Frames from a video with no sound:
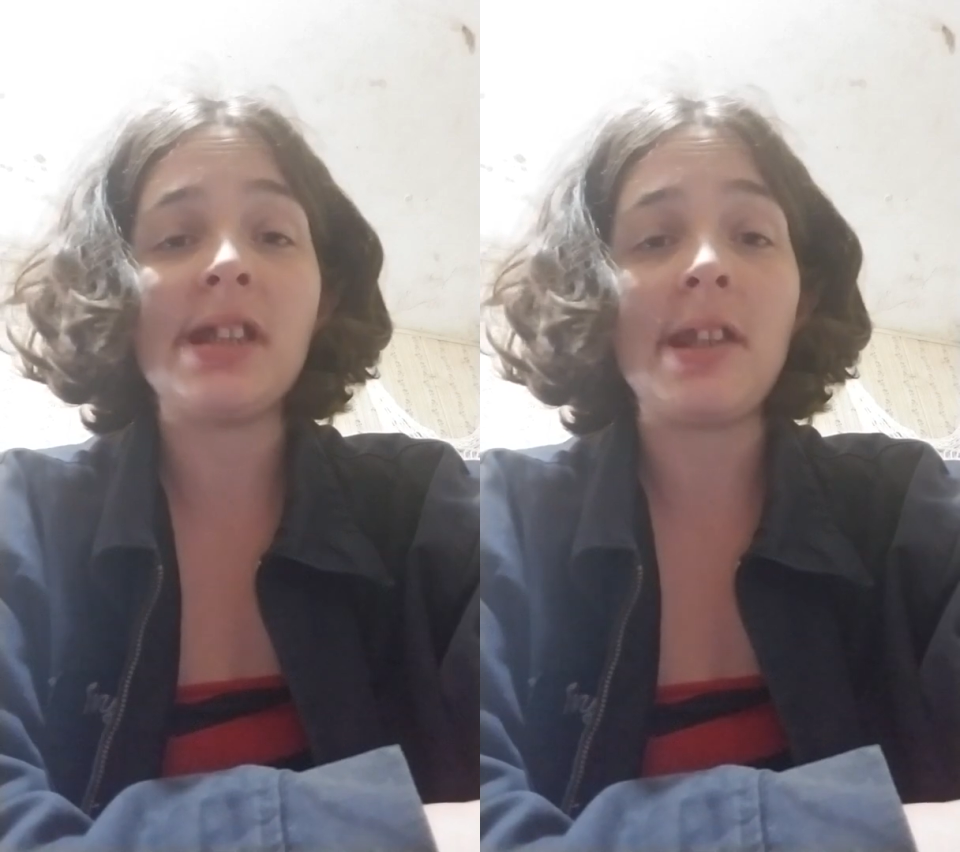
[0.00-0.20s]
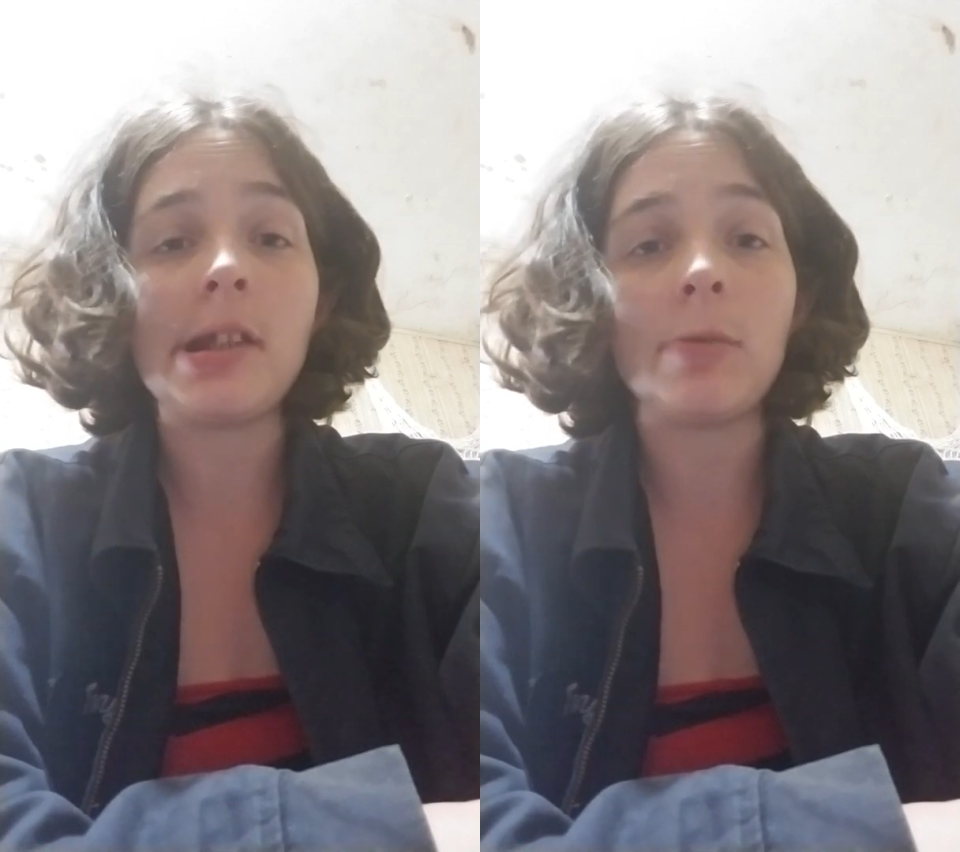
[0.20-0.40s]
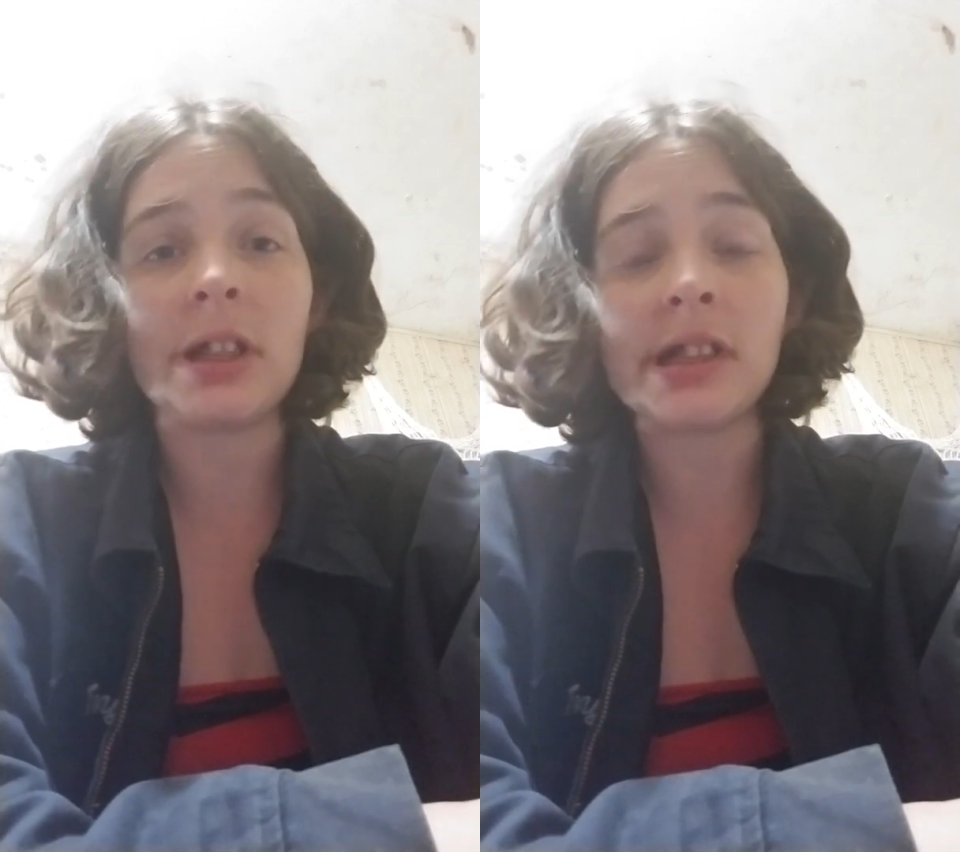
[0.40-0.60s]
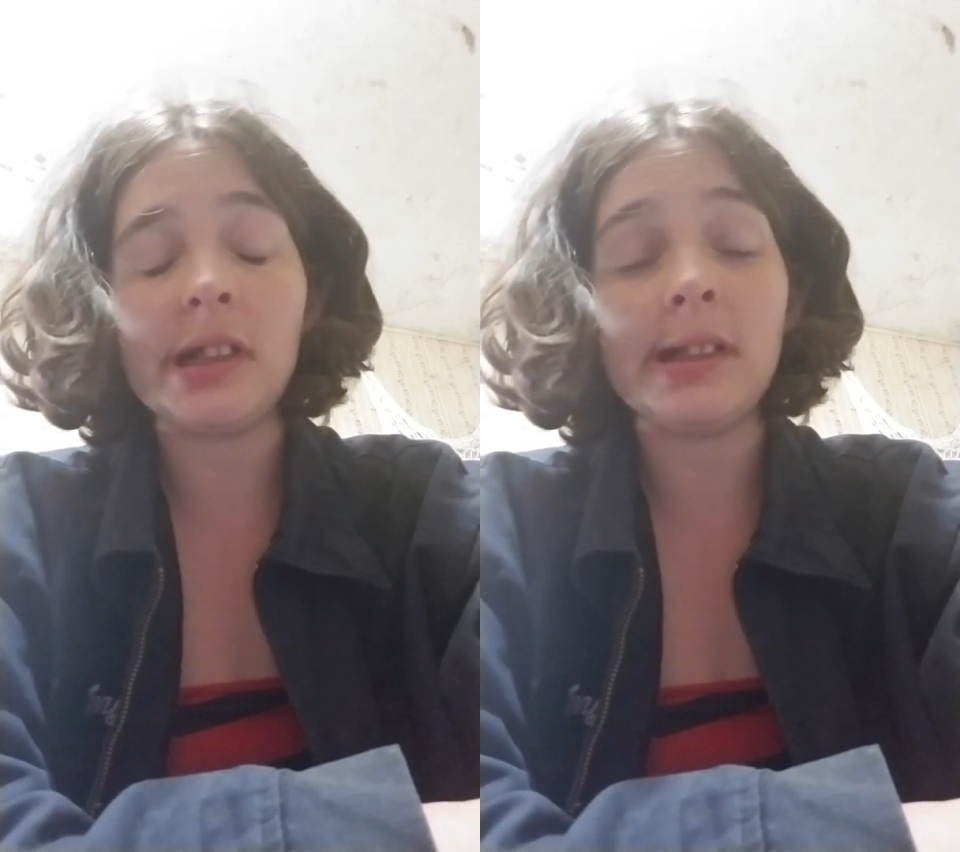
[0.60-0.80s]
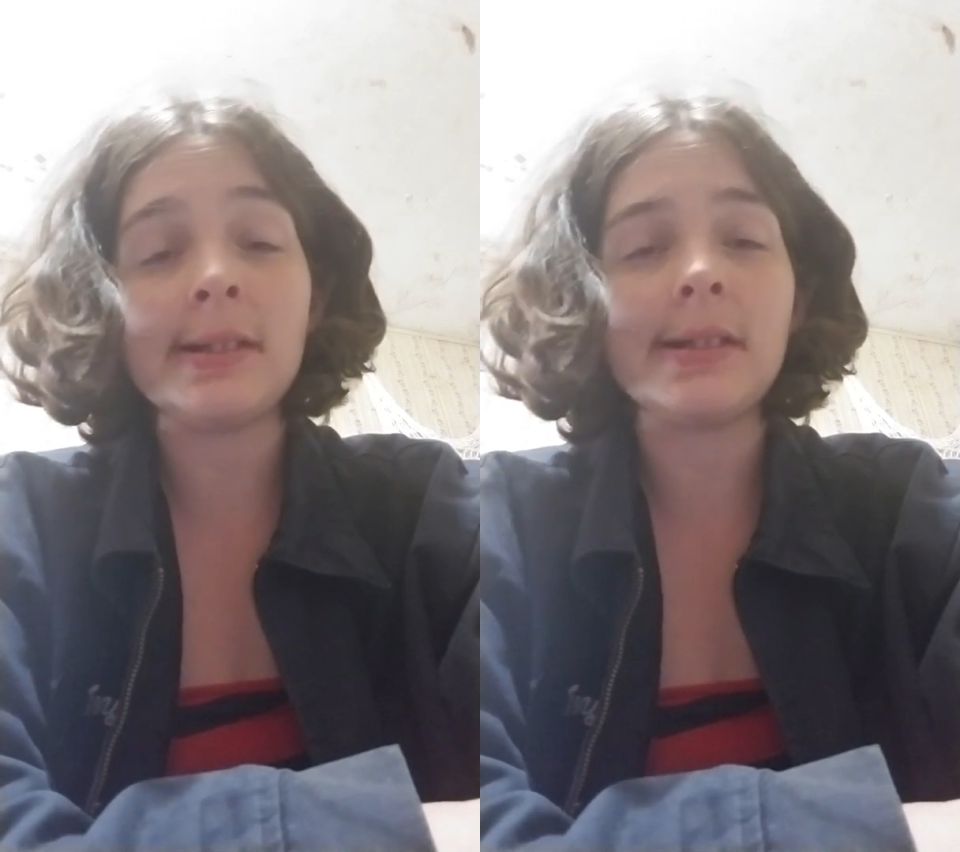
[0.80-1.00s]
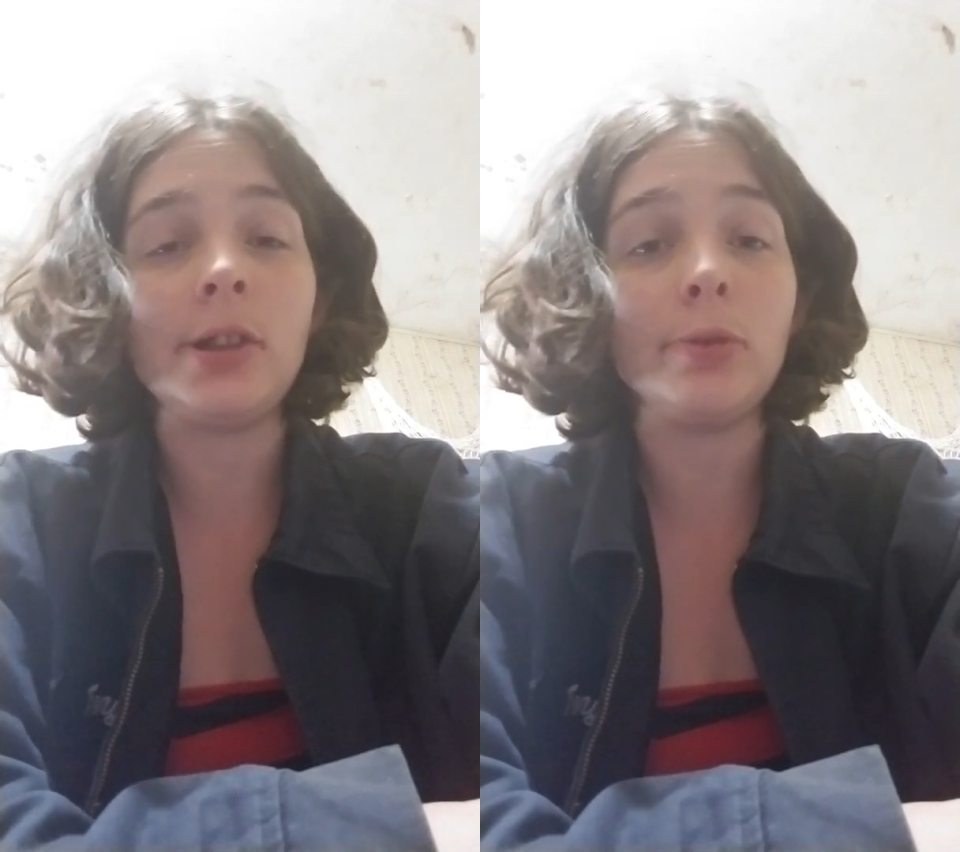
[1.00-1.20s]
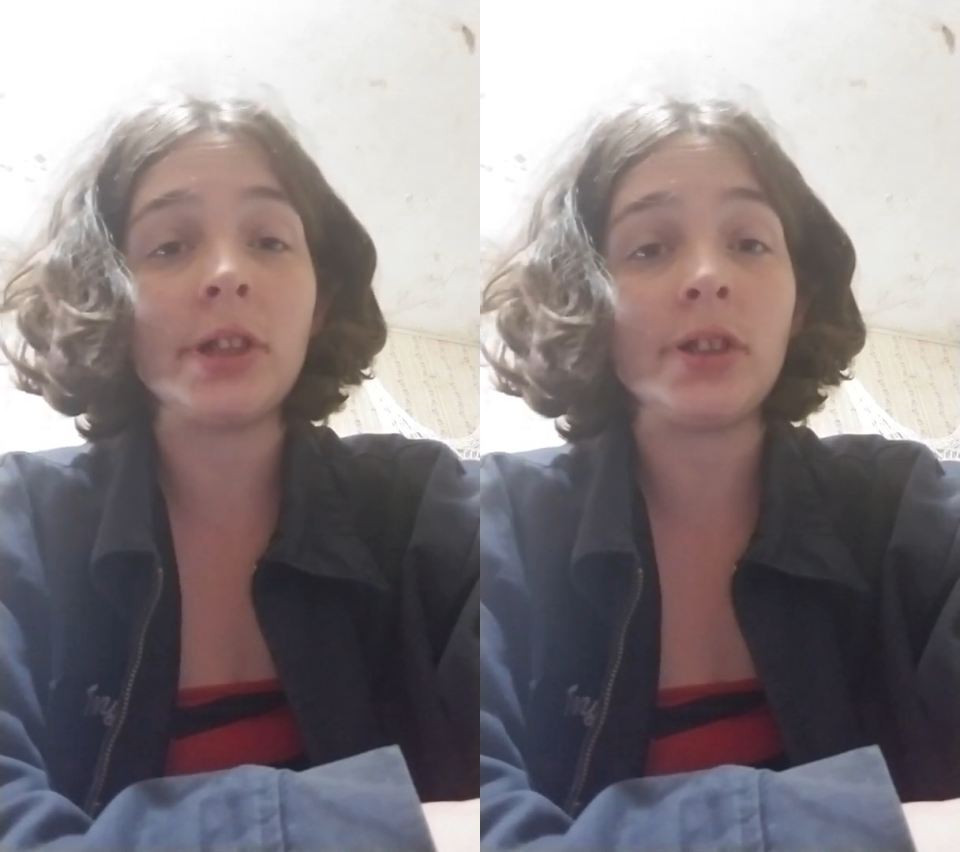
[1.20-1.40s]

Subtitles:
out there watching this and you want